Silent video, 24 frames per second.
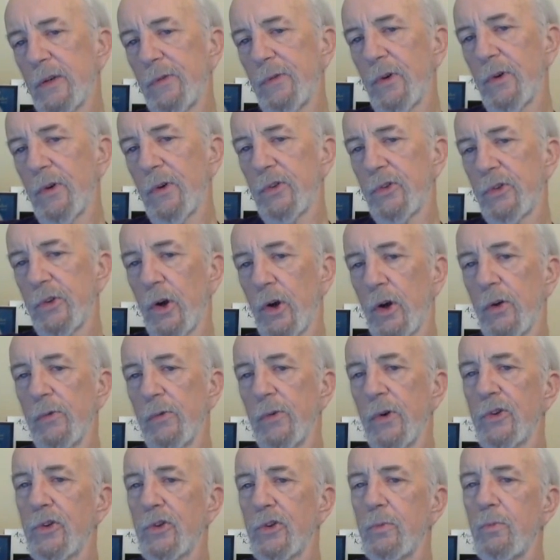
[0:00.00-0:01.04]
of
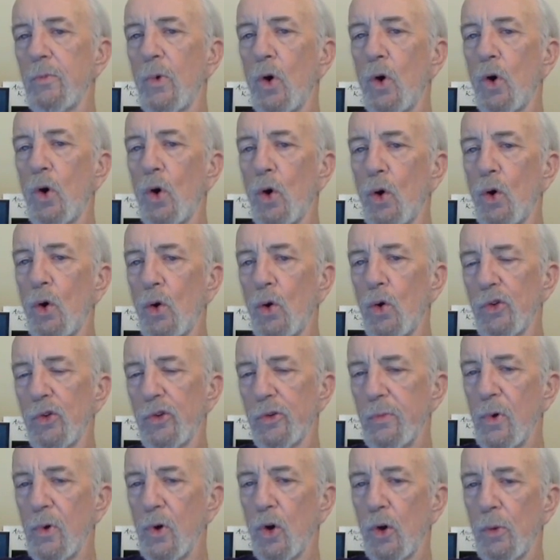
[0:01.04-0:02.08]
ourselves, a
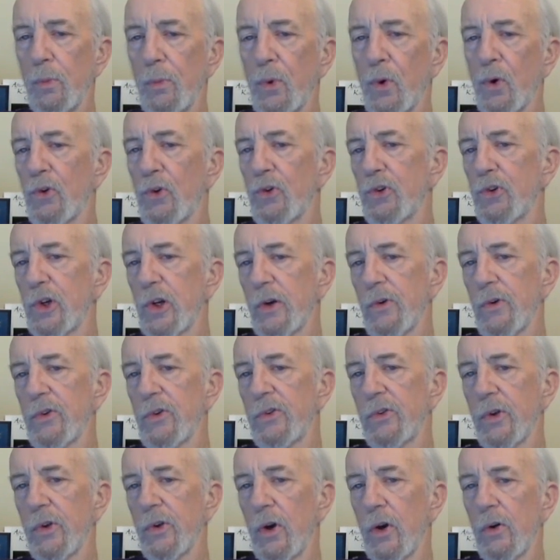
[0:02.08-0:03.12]
small portion of
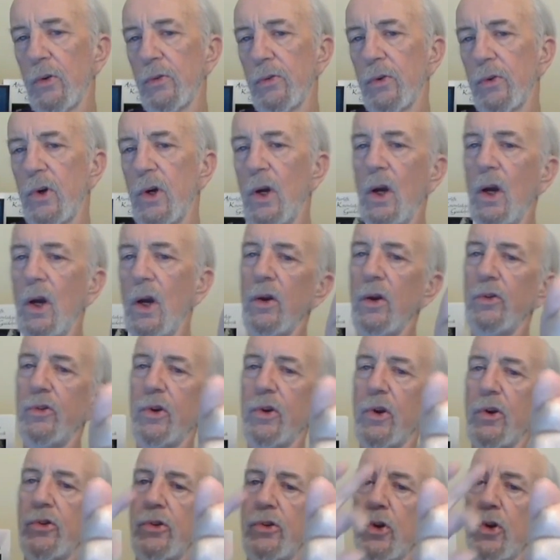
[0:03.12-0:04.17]
ourselves, just to